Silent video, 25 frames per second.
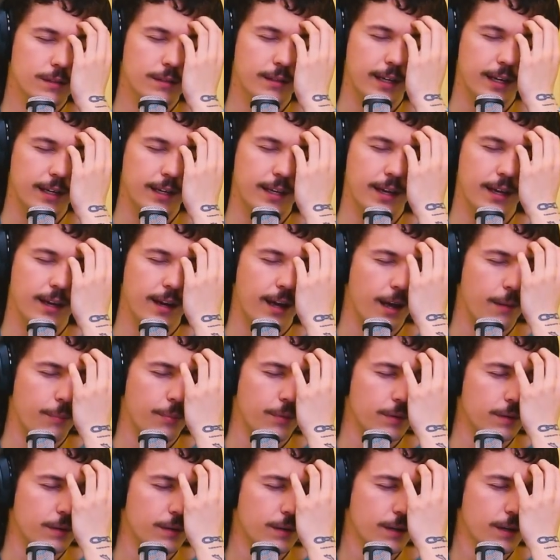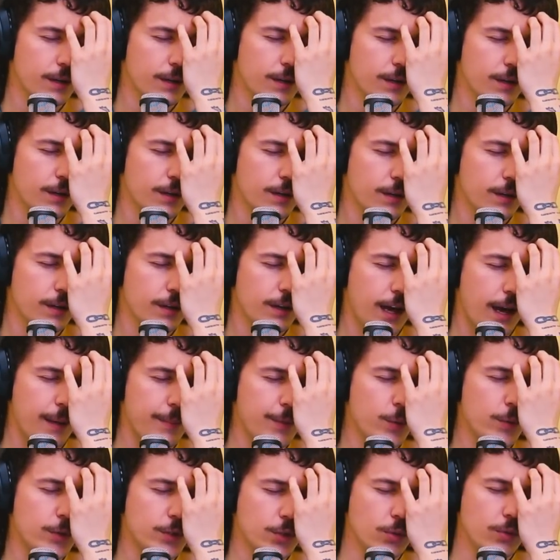that can't happen. I
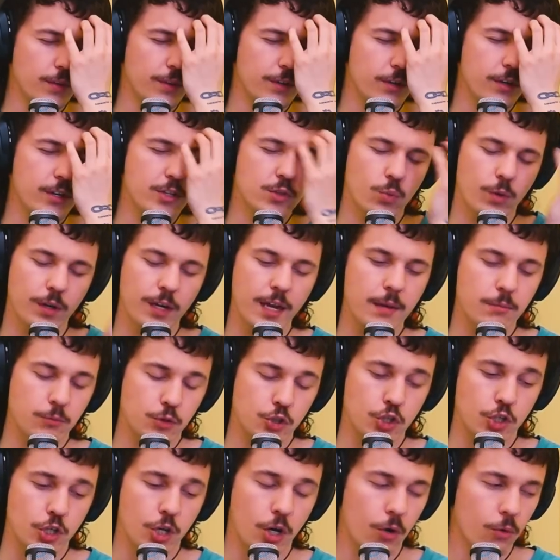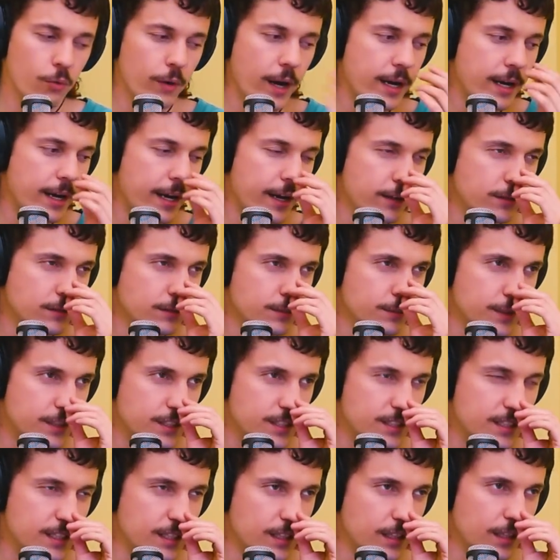mean, there is one named Joe right now, but
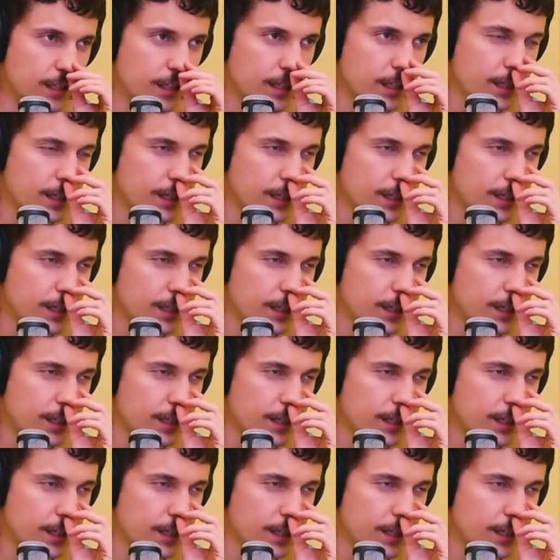still.